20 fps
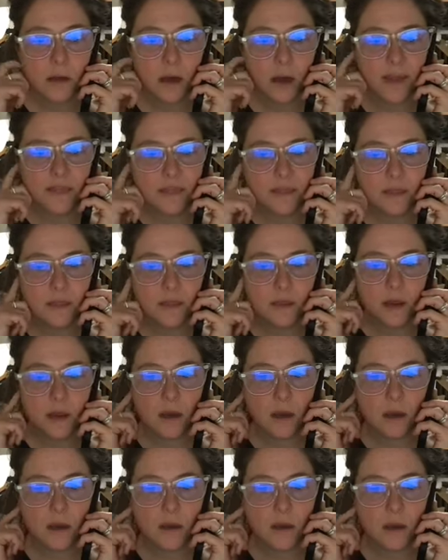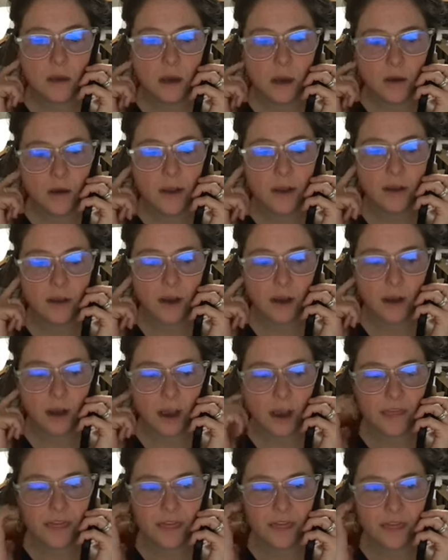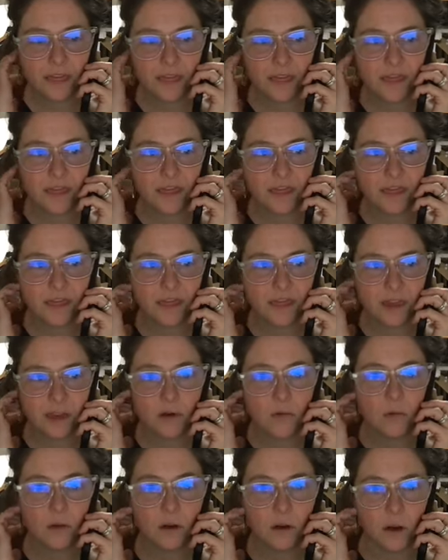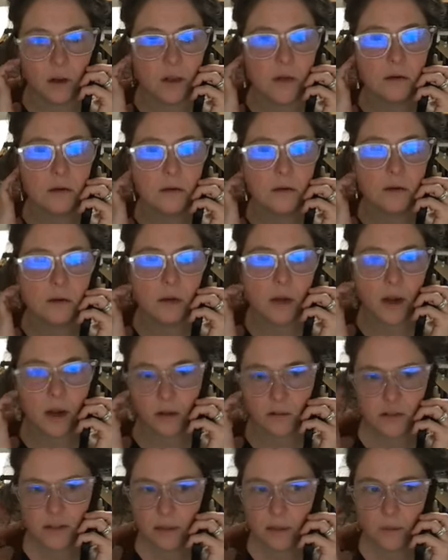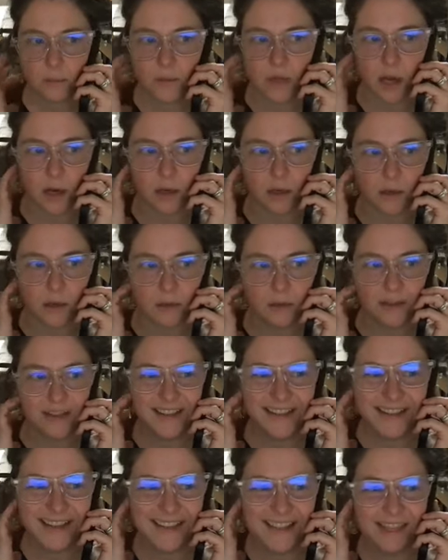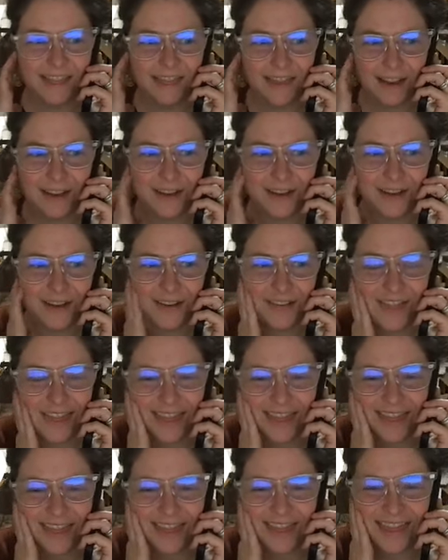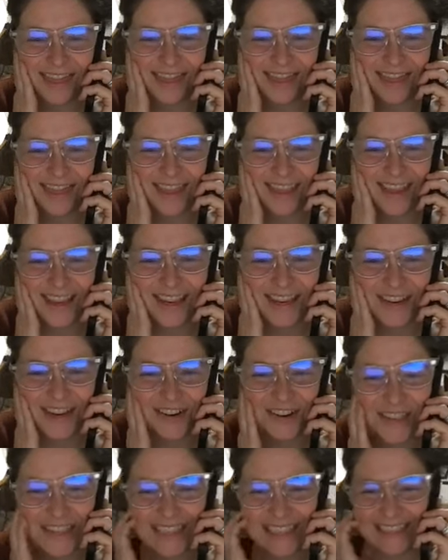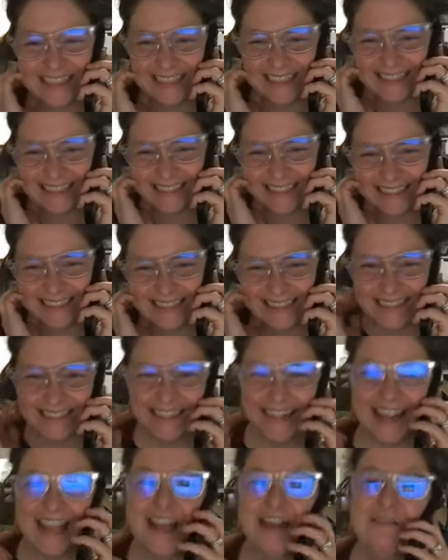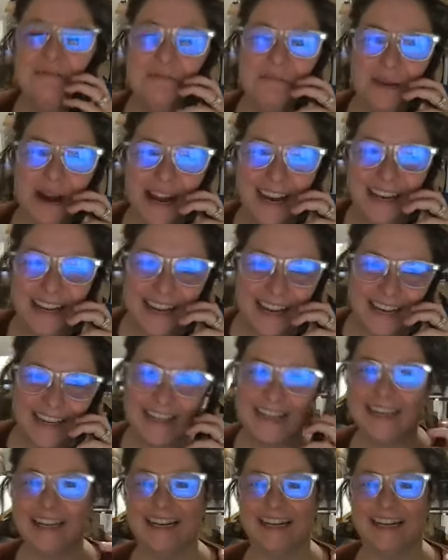I, okay. I think we're good. And I'll just keep talking. Thank you. Thank you. Bye, Kate.